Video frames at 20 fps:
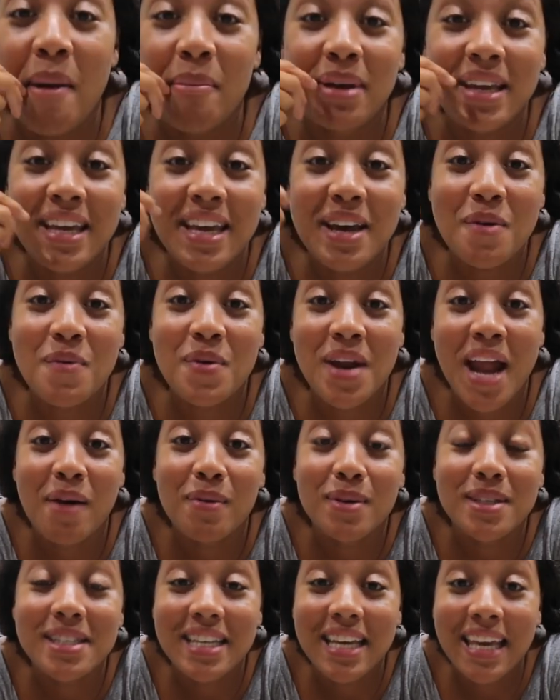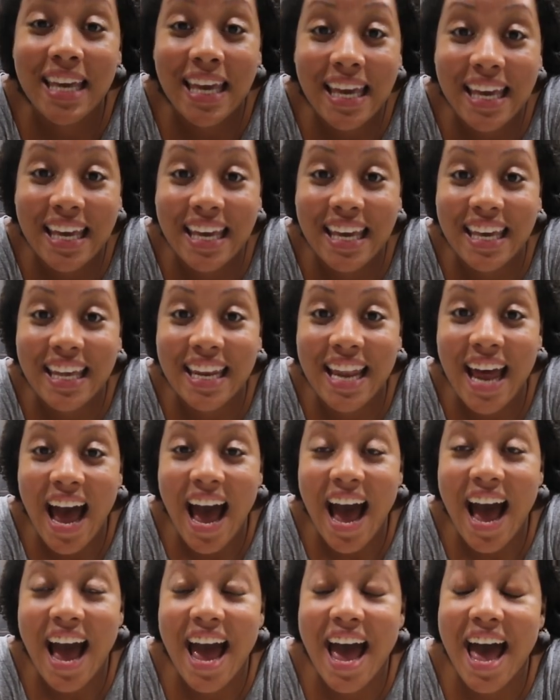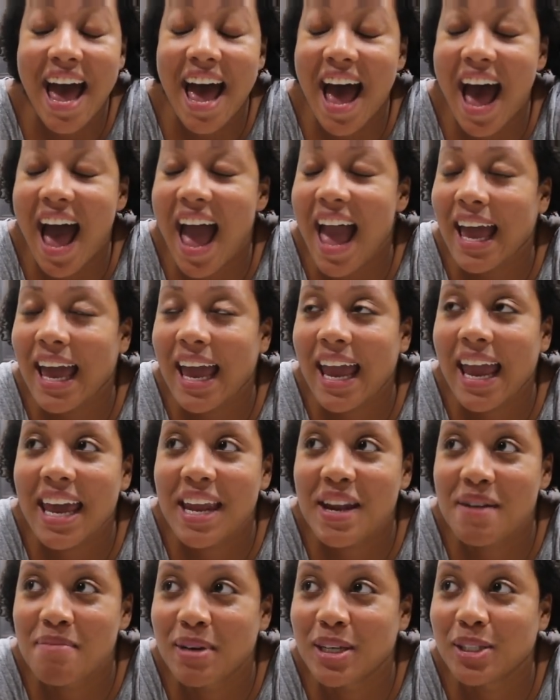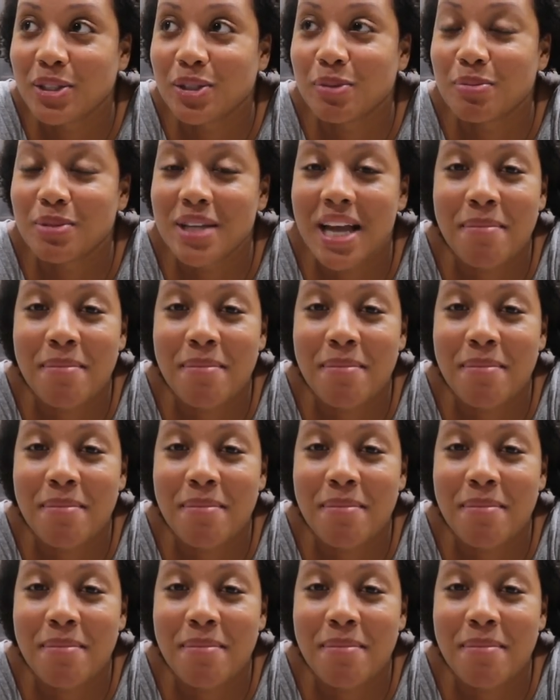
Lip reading: but yeah, when I was a kid, I hated mushrooms.